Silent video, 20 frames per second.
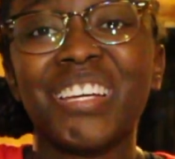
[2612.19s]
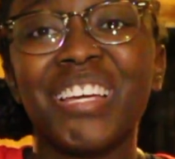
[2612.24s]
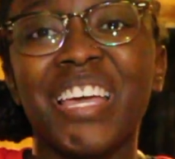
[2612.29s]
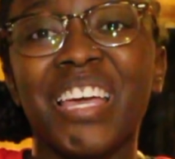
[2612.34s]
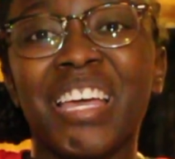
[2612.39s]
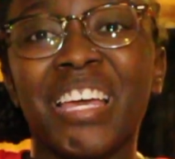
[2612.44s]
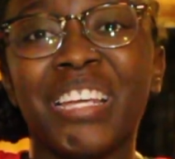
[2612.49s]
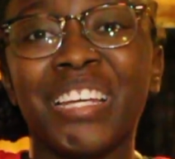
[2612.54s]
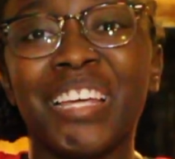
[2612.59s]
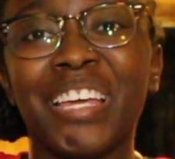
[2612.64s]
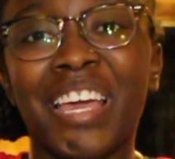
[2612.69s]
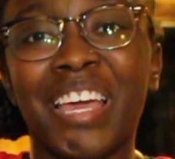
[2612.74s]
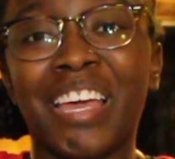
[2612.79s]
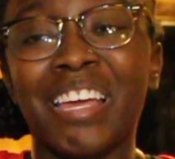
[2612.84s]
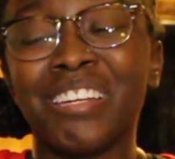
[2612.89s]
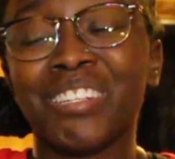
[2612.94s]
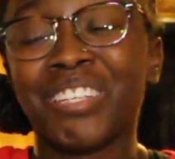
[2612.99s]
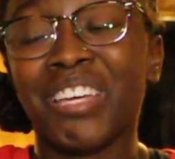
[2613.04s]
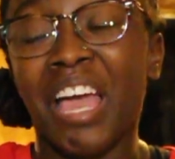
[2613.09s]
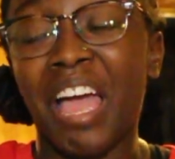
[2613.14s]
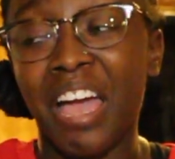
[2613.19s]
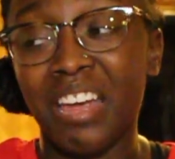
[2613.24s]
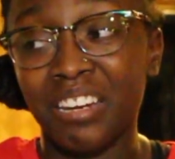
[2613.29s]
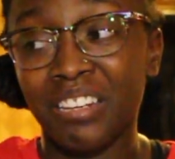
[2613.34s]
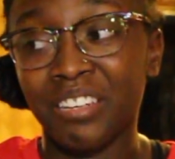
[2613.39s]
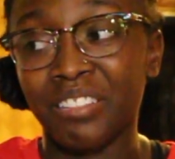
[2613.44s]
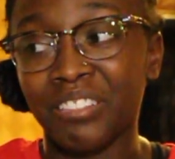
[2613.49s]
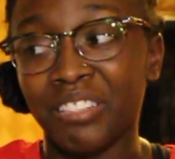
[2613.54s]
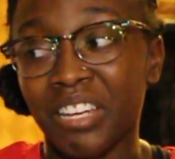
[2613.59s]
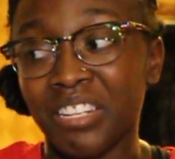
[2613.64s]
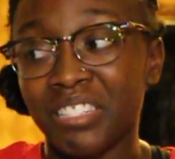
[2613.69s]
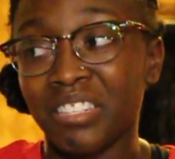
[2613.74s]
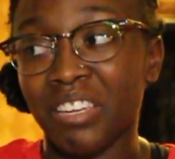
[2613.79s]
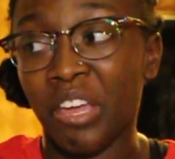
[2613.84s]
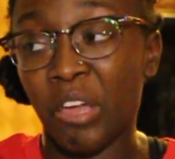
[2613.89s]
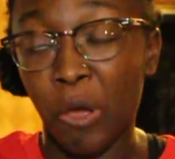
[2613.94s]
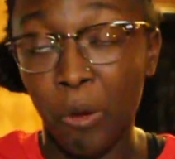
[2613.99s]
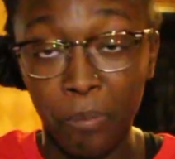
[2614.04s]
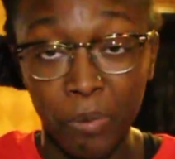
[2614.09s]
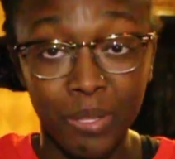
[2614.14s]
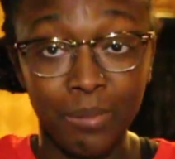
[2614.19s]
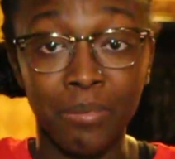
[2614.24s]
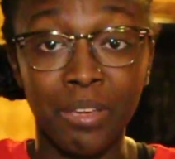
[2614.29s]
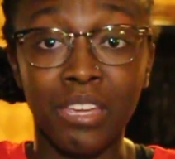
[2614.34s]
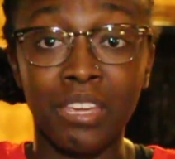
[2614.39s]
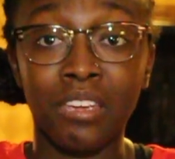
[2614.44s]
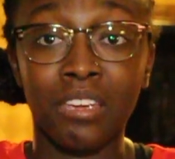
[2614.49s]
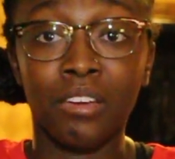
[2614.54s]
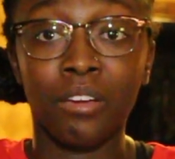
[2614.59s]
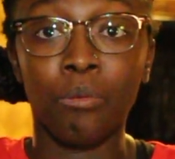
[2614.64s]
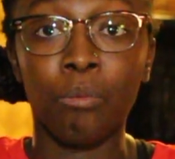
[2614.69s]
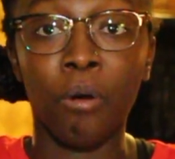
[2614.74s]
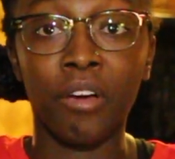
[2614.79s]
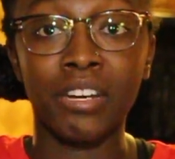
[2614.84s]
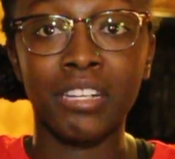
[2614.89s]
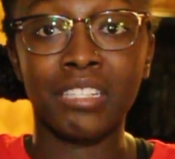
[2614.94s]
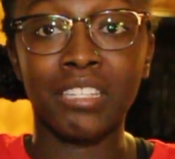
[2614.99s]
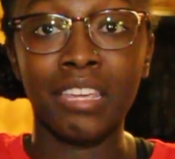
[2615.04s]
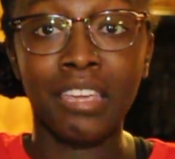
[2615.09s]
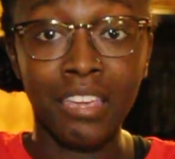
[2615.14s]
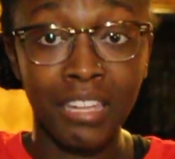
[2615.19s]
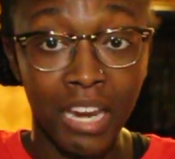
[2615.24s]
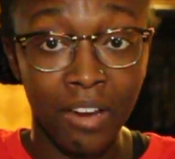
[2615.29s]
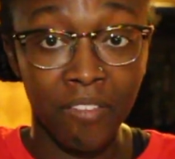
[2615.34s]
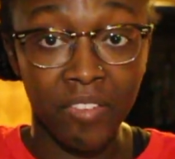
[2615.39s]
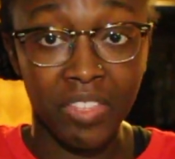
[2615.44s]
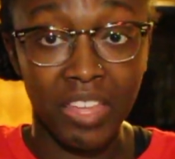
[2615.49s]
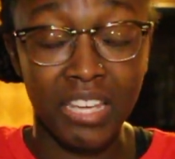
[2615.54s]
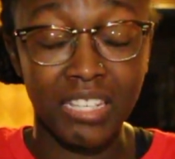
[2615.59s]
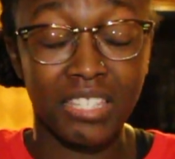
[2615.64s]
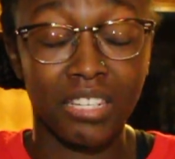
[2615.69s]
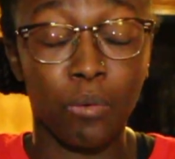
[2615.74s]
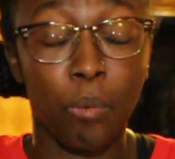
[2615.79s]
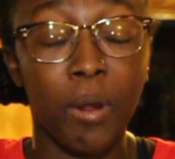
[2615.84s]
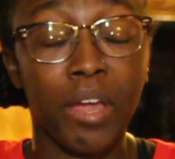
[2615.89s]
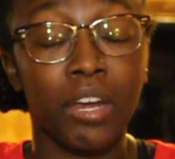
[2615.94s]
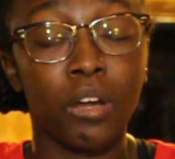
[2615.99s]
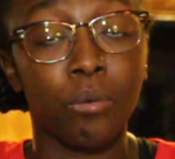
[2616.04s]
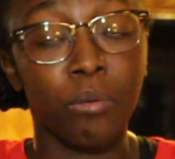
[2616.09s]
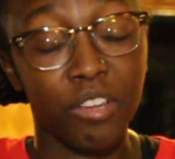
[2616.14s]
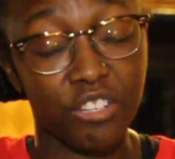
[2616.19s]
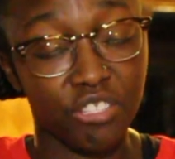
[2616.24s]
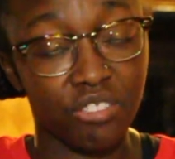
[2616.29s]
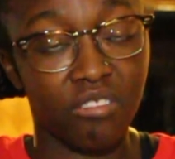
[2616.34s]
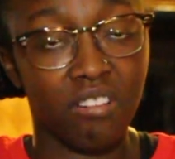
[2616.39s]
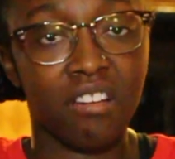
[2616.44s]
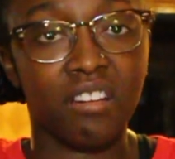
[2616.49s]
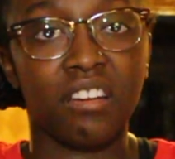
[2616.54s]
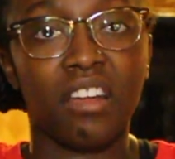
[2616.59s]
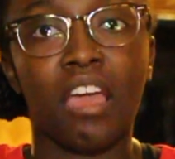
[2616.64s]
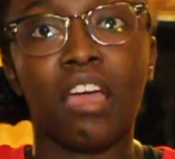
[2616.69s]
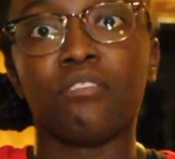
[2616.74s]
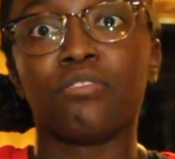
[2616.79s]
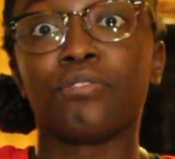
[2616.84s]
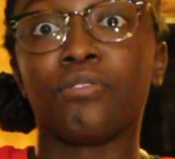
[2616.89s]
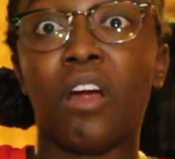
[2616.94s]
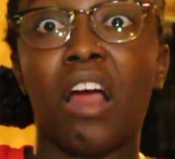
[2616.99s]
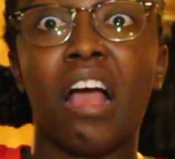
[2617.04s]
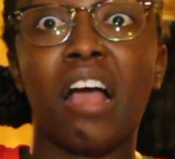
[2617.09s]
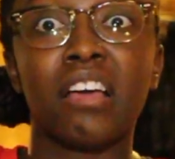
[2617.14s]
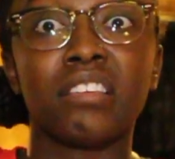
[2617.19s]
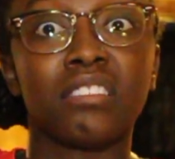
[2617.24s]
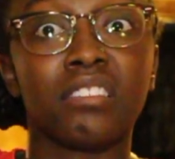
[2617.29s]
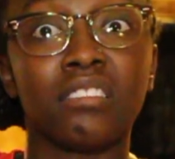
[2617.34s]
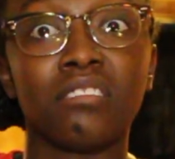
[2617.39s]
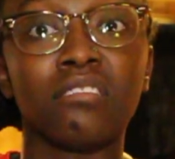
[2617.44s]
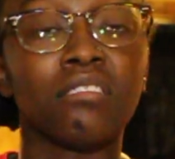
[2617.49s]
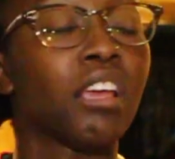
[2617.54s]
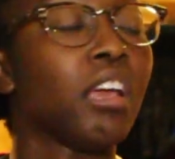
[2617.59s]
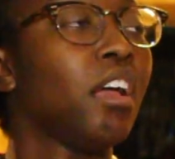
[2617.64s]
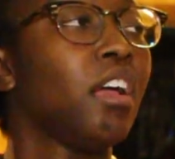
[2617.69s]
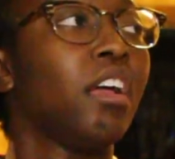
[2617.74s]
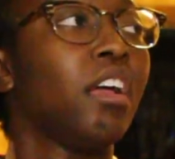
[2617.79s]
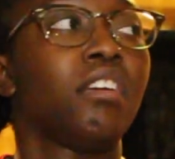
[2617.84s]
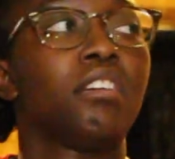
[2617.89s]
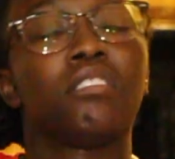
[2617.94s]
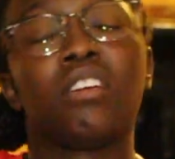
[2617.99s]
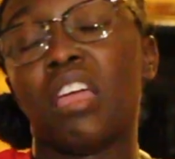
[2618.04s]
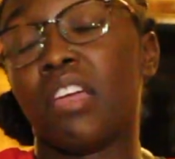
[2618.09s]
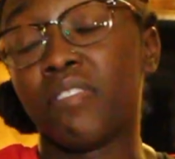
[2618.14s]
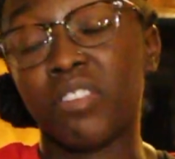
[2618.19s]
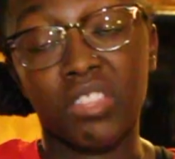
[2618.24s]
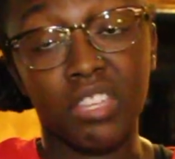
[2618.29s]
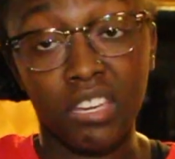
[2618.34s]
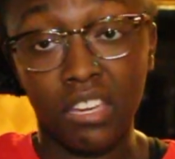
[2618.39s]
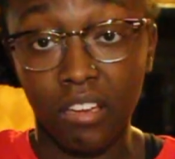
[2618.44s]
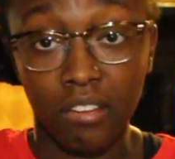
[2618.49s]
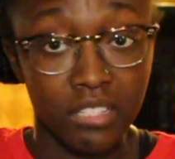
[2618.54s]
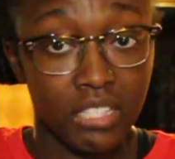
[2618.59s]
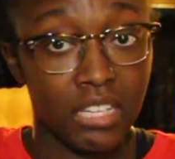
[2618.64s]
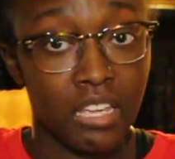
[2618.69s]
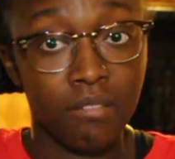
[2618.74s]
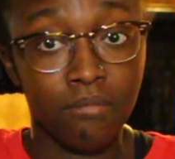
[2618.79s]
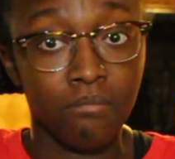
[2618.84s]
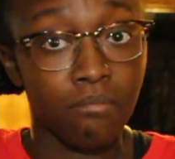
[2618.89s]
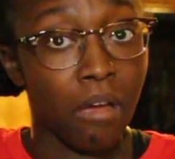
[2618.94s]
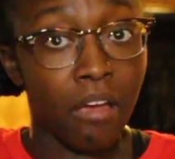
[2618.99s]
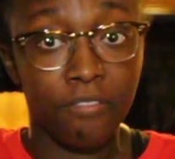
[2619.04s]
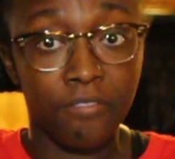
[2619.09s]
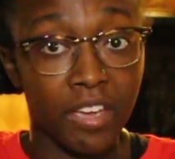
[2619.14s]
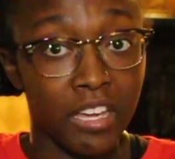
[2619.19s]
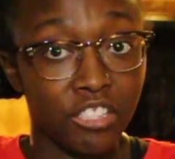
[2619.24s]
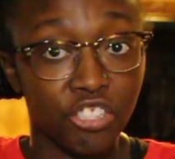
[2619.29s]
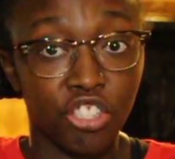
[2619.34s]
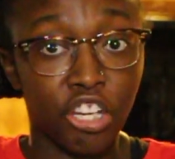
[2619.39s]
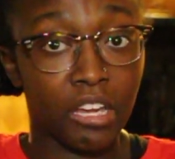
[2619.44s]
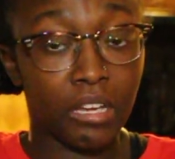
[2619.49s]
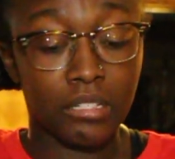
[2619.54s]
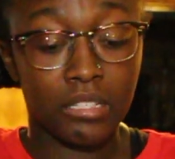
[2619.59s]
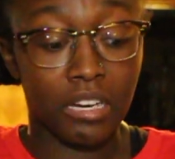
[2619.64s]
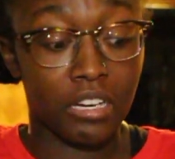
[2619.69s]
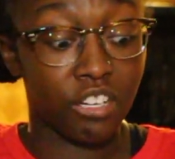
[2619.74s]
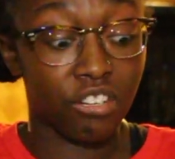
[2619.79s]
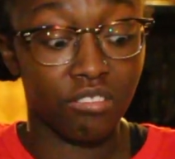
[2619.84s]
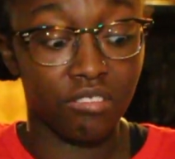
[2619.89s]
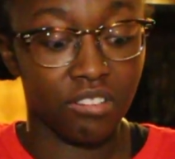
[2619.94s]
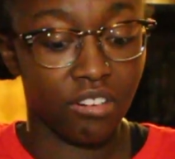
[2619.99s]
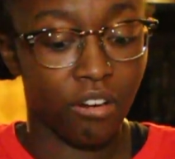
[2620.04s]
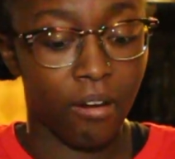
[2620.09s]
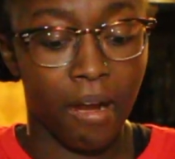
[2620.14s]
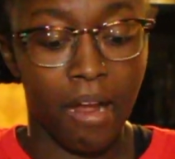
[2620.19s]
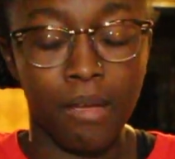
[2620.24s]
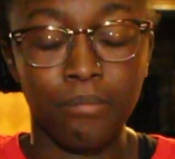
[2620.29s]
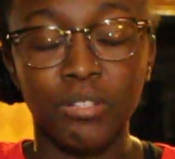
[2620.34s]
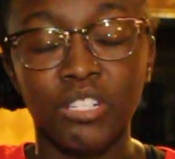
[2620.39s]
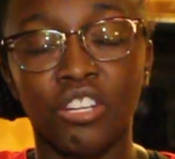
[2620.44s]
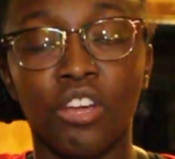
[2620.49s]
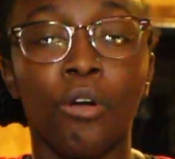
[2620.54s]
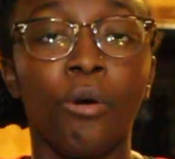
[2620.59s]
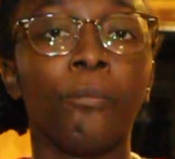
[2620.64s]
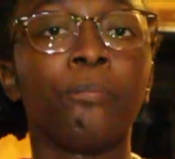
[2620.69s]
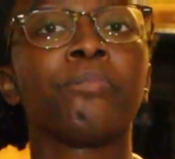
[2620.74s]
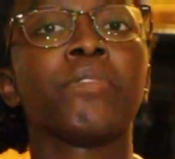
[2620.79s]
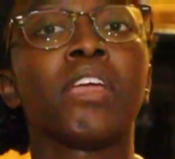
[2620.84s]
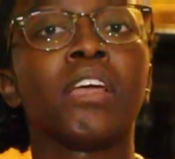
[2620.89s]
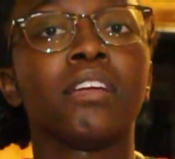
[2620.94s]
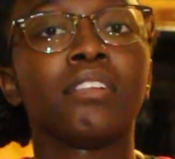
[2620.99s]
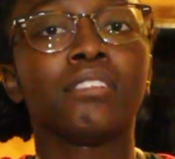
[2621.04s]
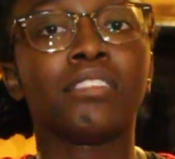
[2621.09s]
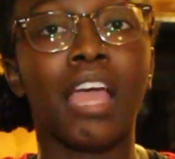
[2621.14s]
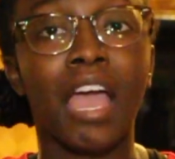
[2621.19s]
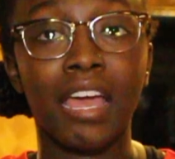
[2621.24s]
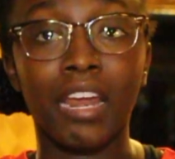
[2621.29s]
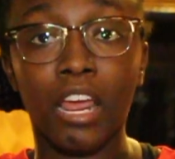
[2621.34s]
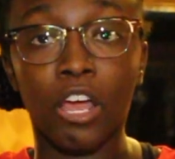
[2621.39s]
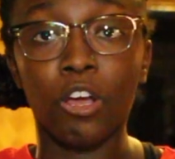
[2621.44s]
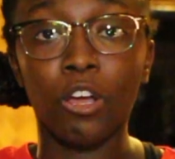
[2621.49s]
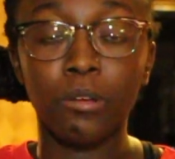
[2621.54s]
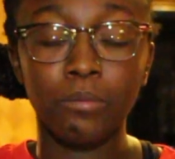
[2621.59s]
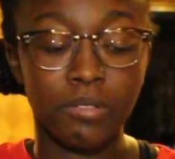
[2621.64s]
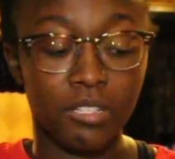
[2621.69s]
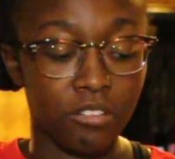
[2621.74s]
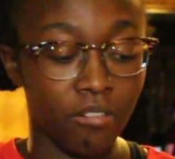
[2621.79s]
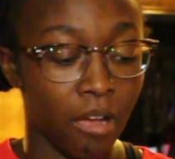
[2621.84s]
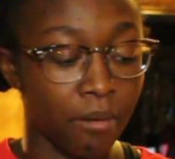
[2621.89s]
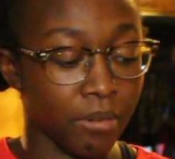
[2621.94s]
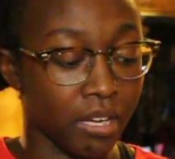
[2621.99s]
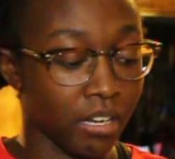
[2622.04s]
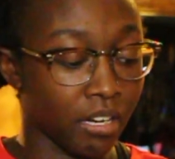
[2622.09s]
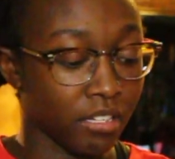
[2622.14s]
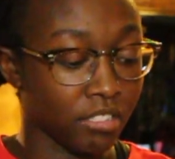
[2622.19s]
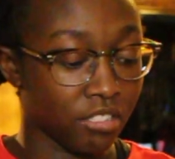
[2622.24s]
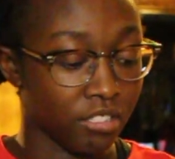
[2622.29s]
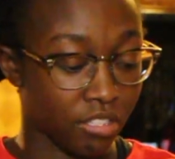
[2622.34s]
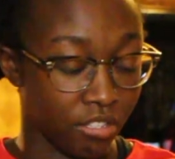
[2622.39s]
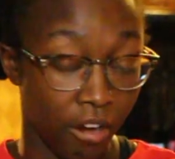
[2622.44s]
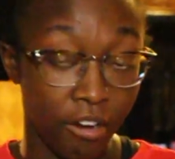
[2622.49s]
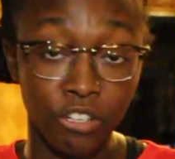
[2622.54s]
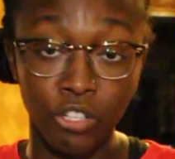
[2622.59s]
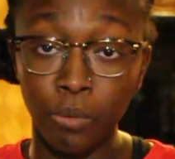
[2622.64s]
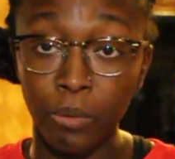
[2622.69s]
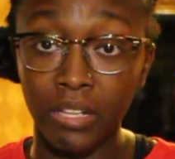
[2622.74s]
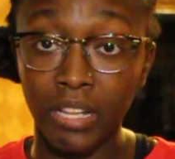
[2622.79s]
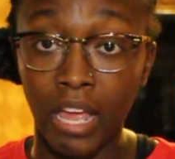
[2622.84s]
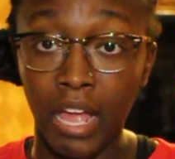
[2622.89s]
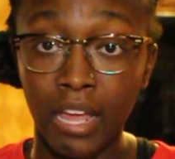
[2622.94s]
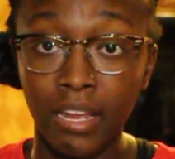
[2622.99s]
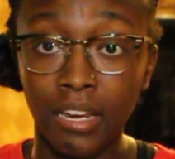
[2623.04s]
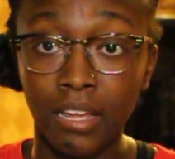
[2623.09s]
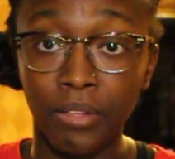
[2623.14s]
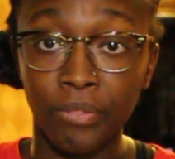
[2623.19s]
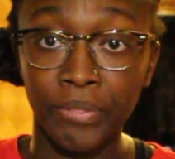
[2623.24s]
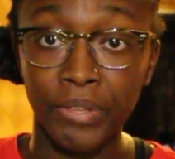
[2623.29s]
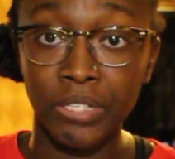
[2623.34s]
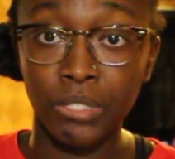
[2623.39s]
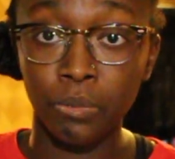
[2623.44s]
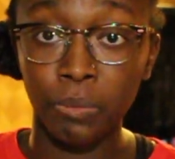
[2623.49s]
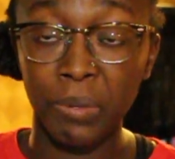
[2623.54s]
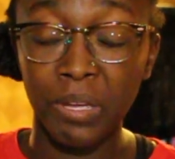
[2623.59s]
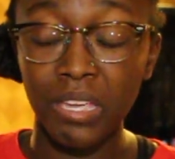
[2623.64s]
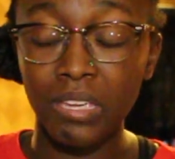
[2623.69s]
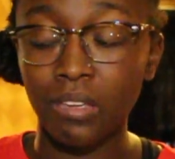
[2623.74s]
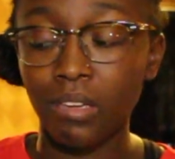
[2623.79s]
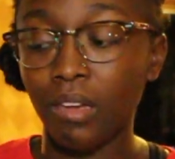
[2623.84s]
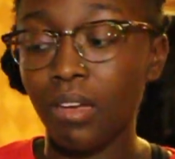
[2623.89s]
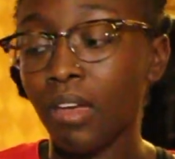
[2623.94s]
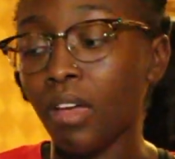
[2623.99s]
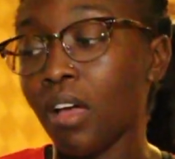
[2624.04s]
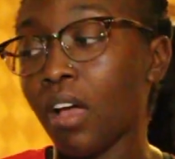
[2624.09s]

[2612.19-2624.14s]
And it kind of doesn't help with me wanting to eat everything, so I work at a restaurant and have fries and everything else in my face, chicken tenders and crap. So that helps. So I'm gonna start doing that this week.